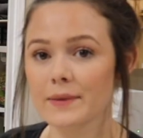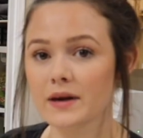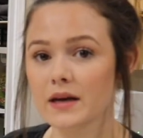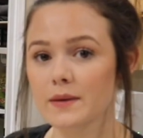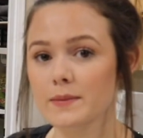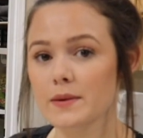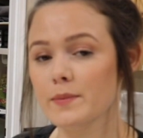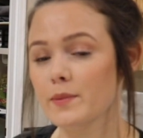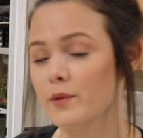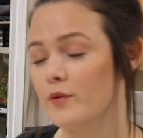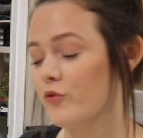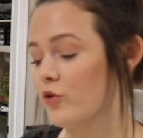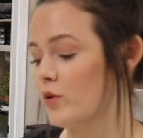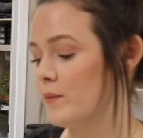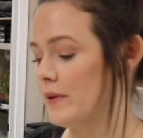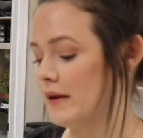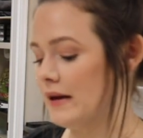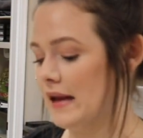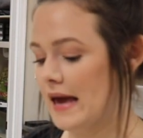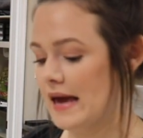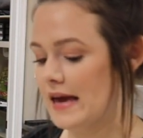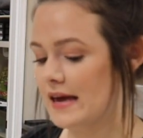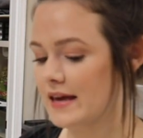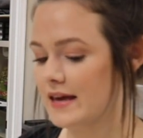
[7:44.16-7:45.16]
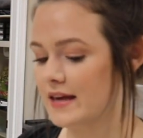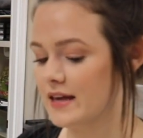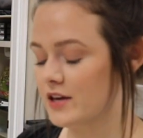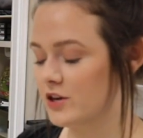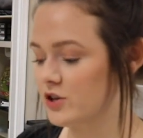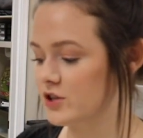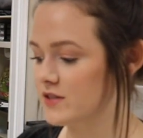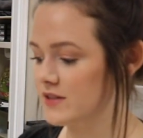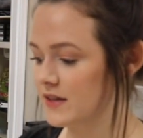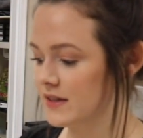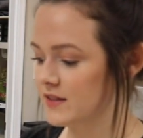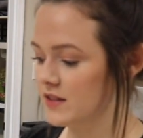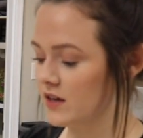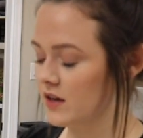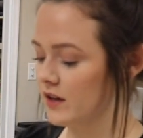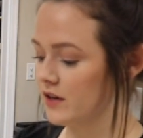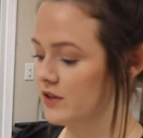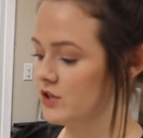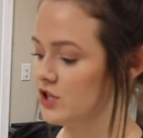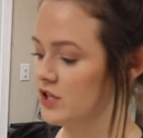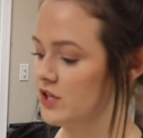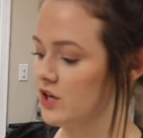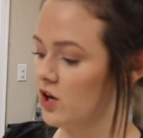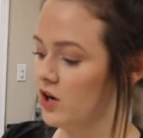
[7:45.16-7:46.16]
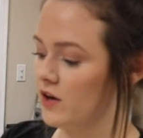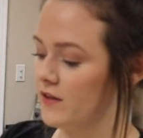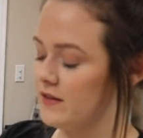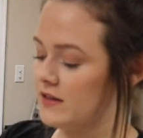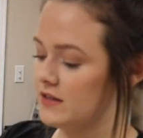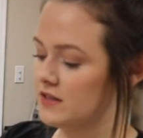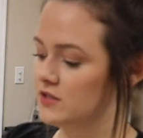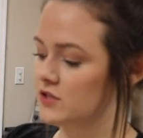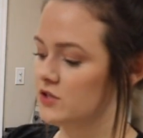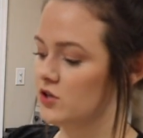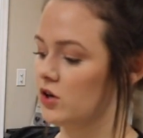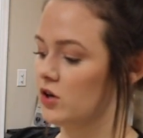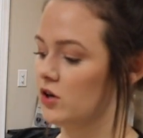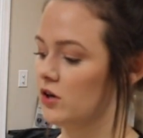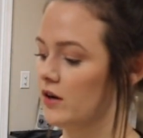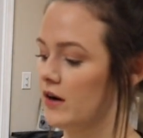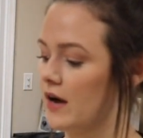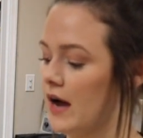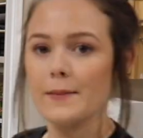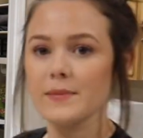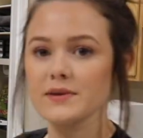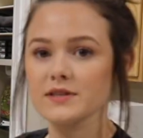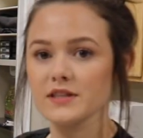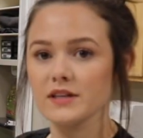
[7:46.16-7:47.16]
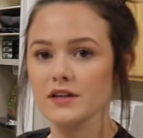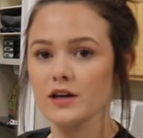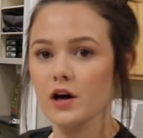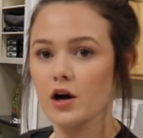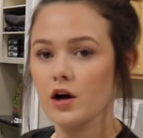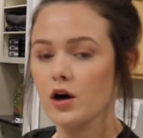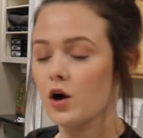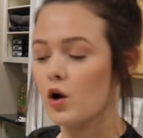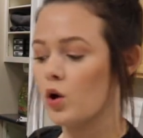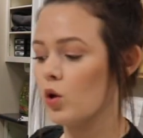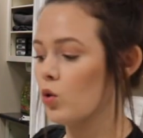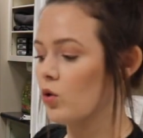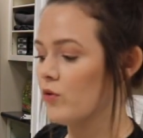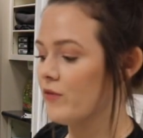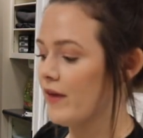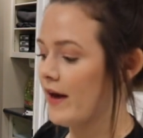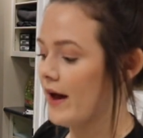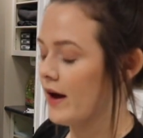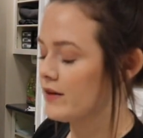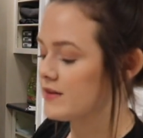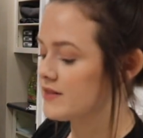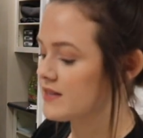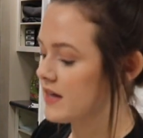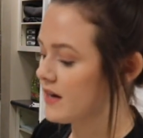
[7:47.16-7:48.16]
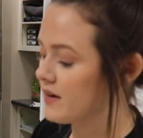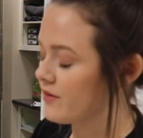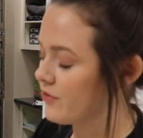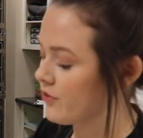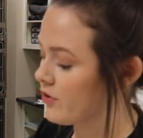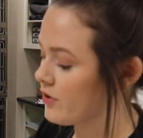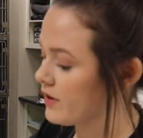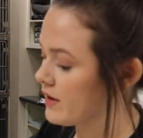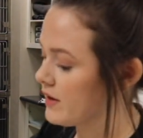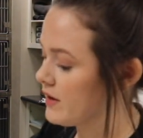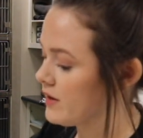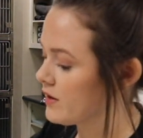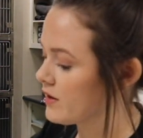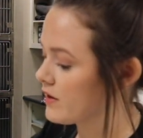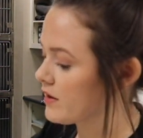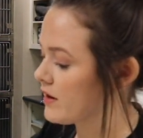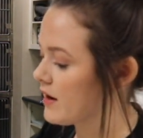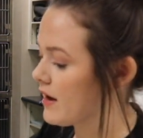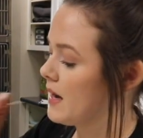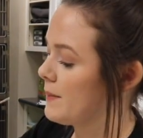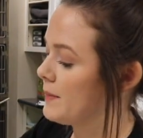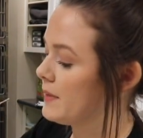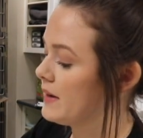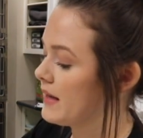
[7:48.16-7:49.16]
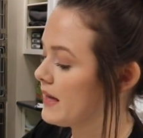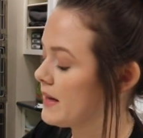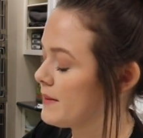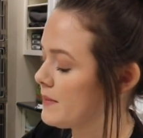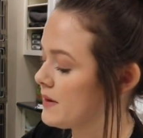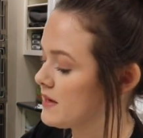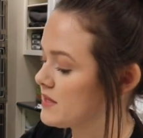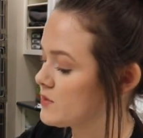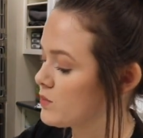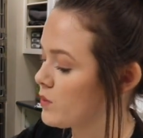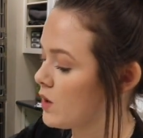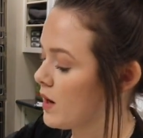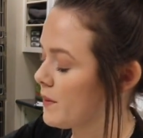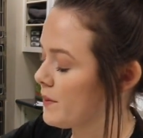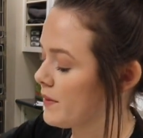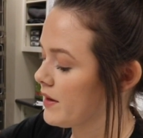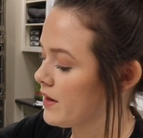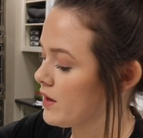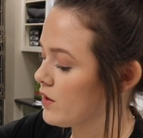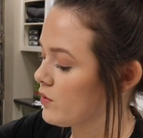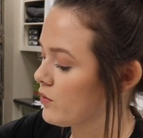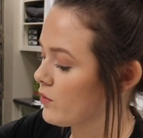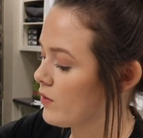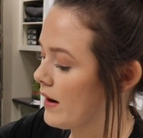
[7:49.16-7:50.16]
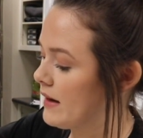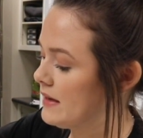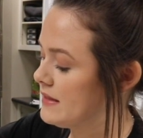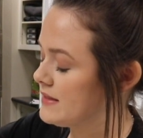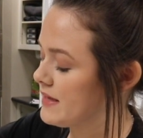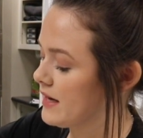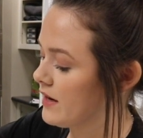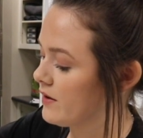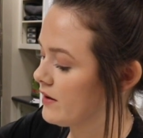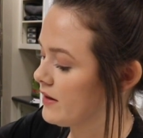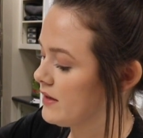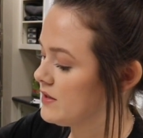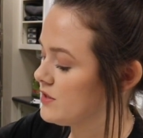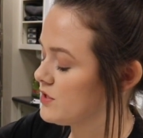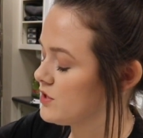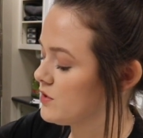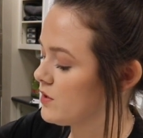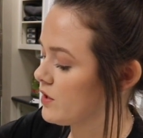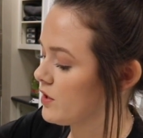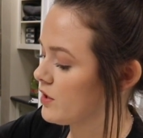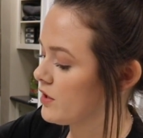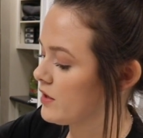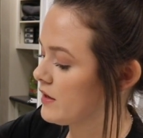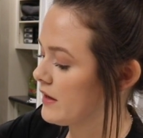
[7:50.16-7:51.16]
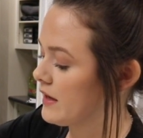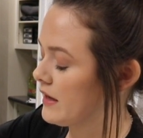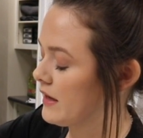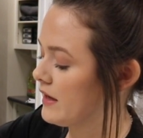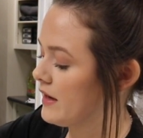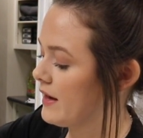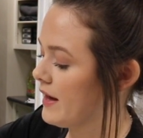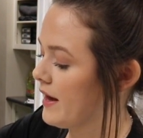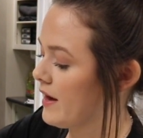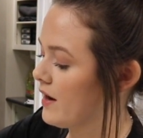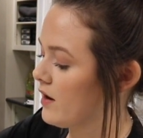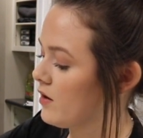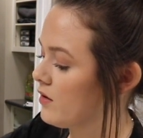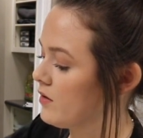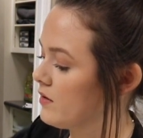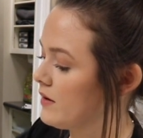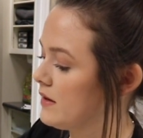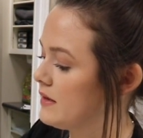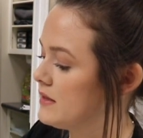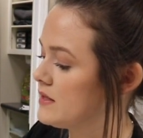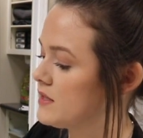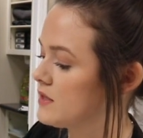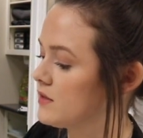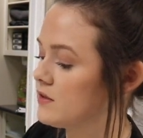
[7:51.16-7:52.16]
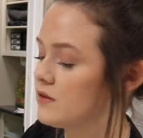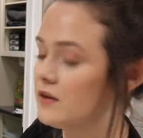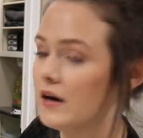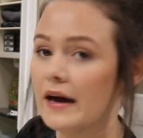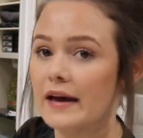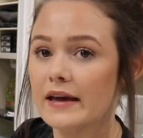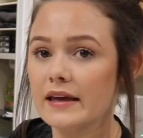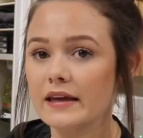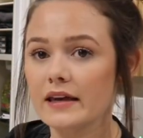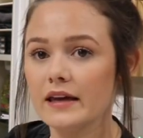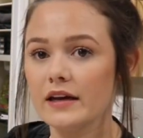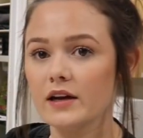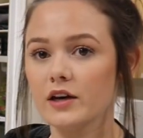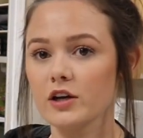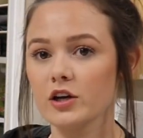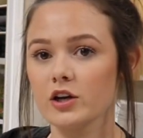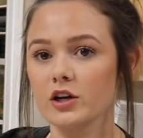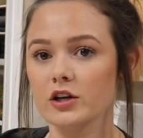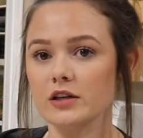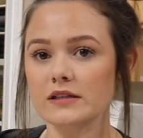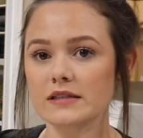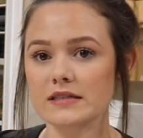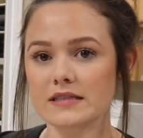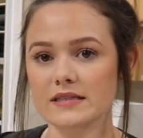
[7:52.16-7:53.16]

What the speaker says: I'm gonna be performing a ear cytology on this dog. I'm just gonna hold the outside of her ear. I'm gonna get my swab and go right down into her canal until I get a good